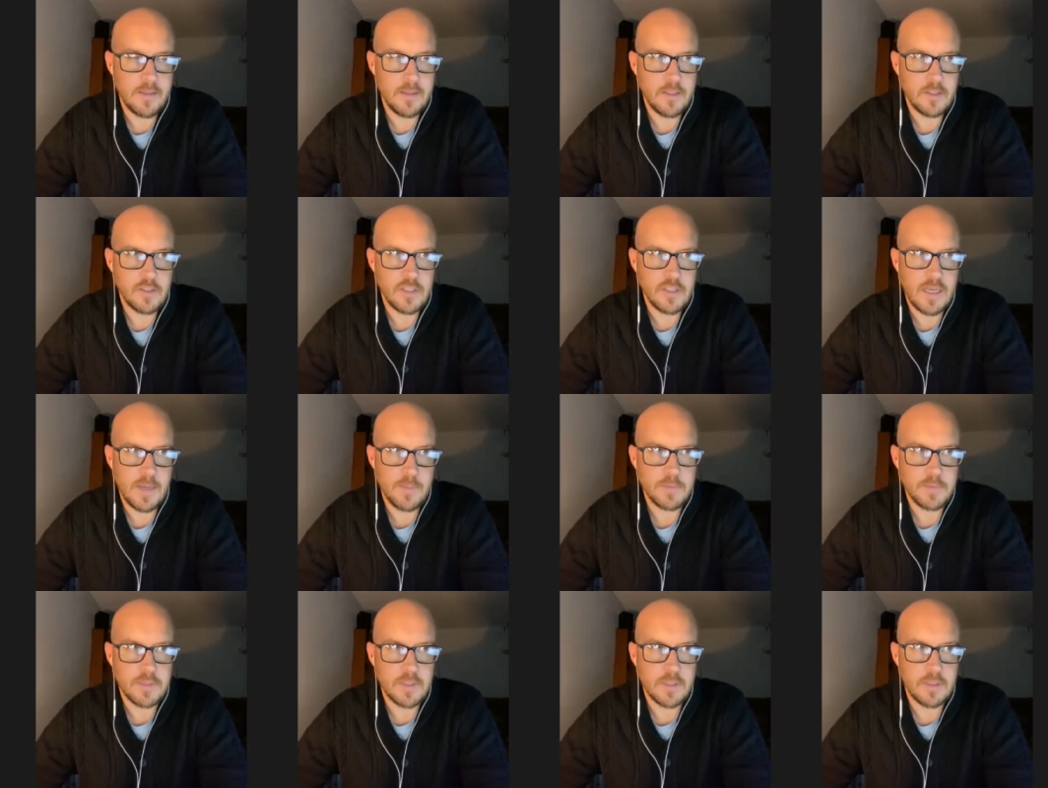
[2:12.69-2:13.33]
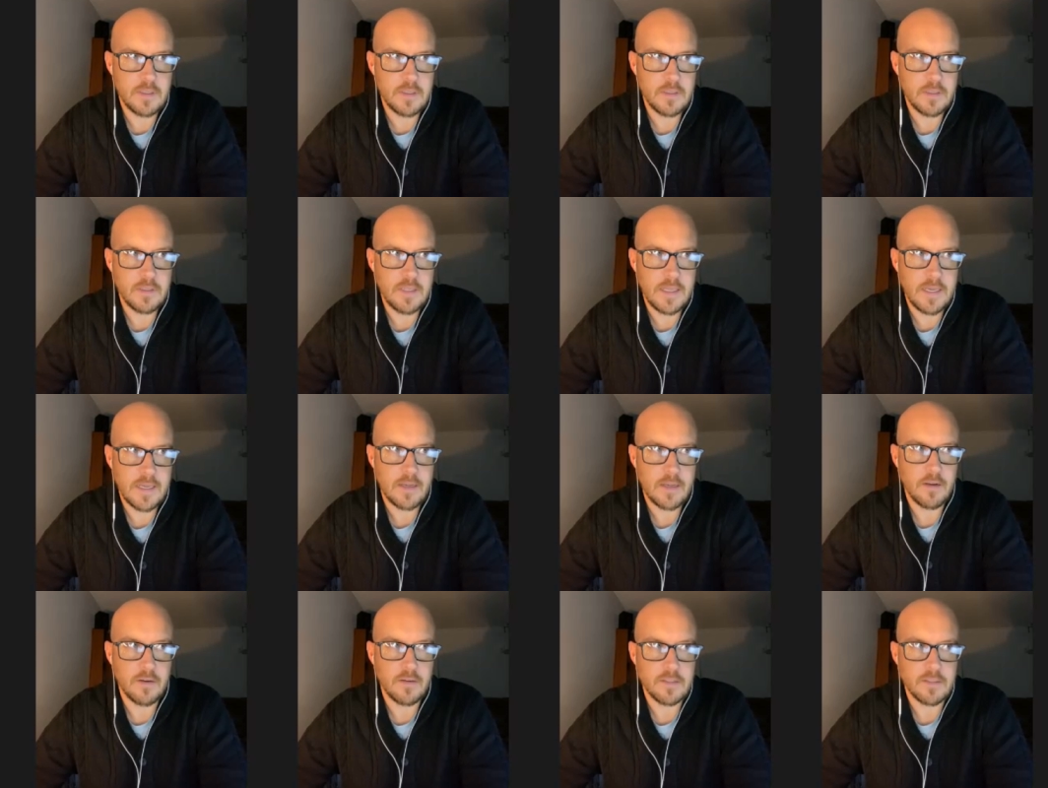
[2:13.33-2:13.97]
the chapter
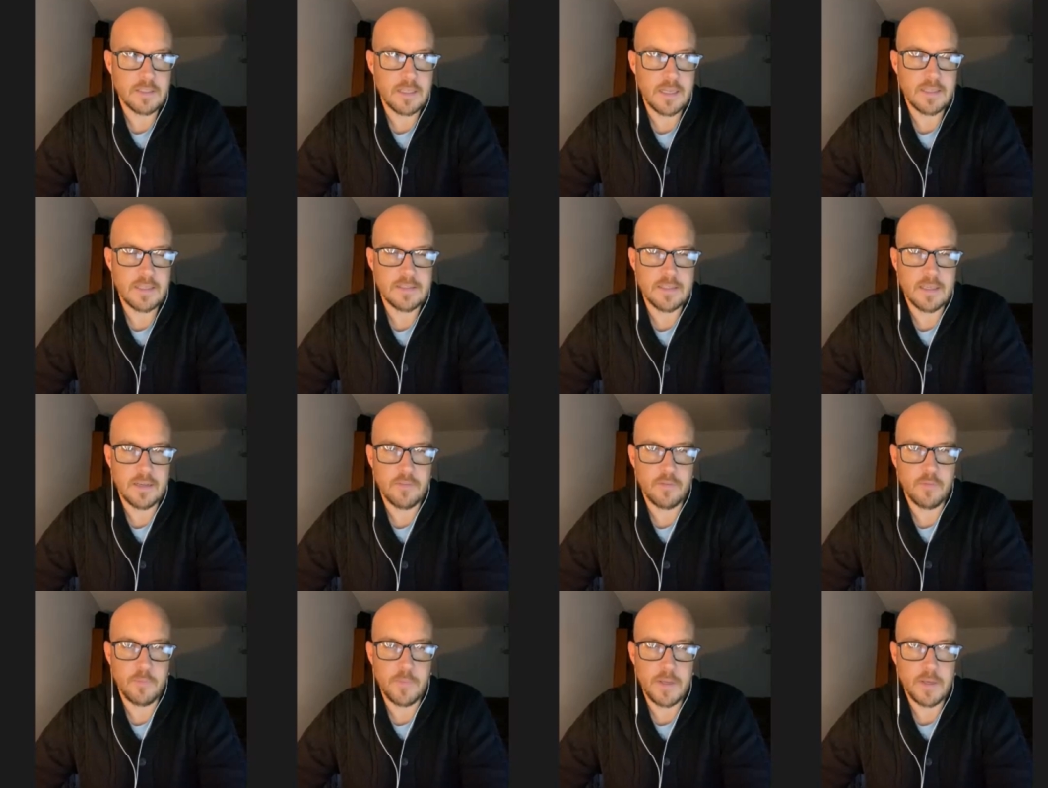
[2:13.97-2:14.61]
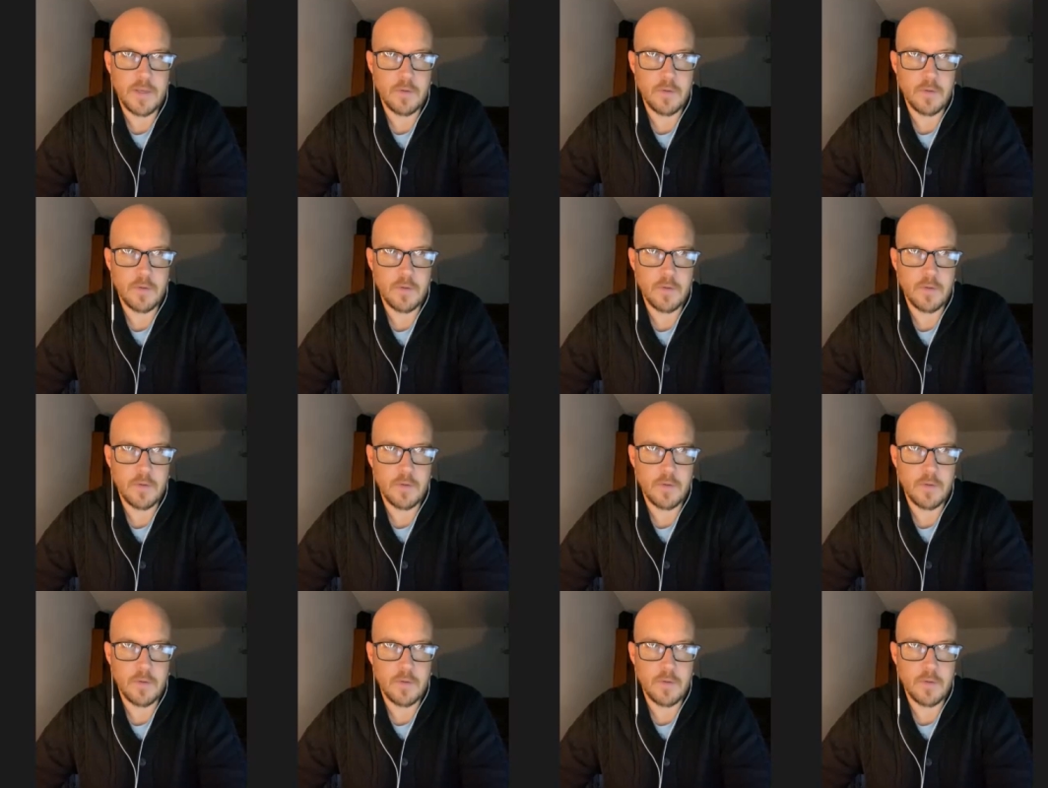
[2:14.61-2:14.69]
that kind of stands out for me,